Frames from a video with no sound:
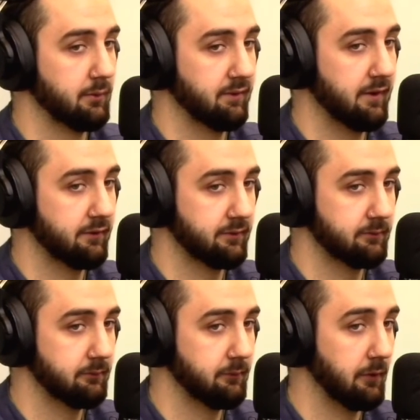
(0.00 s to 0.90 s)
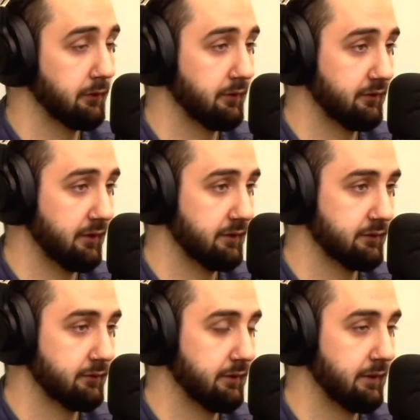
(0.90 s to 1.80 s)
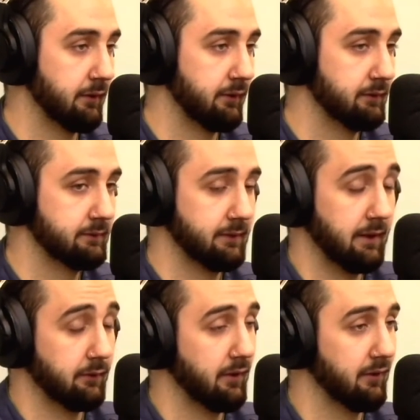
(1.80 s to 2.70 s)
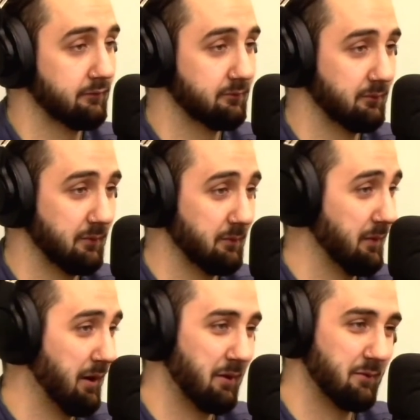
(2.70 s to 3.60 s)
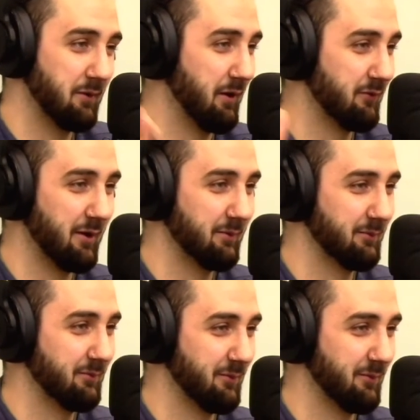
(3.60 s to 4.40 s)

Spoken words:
But that's early stages right now, and I have not